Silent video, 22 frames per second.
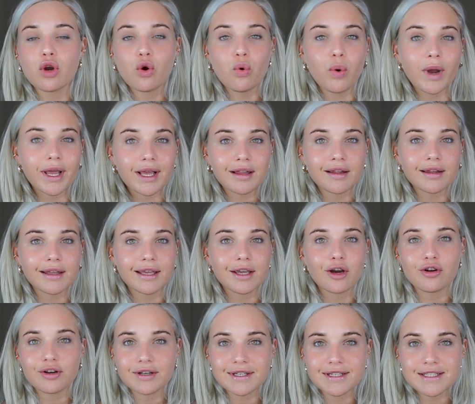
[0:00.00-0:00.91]
quickly
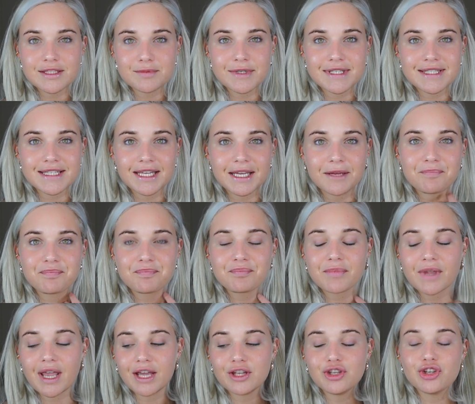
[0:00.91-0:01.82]
on Christmas Day.
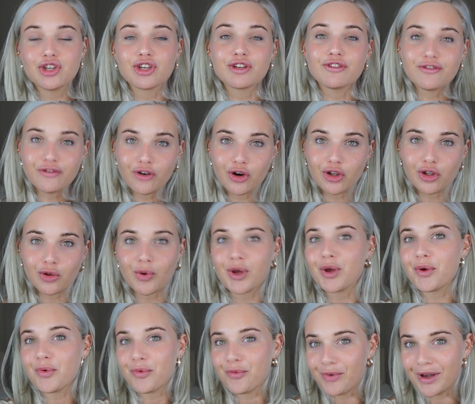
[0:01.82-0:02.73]
And you can follow
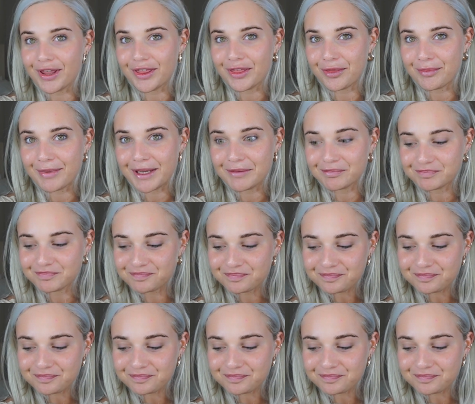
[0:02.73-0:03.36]
it with me.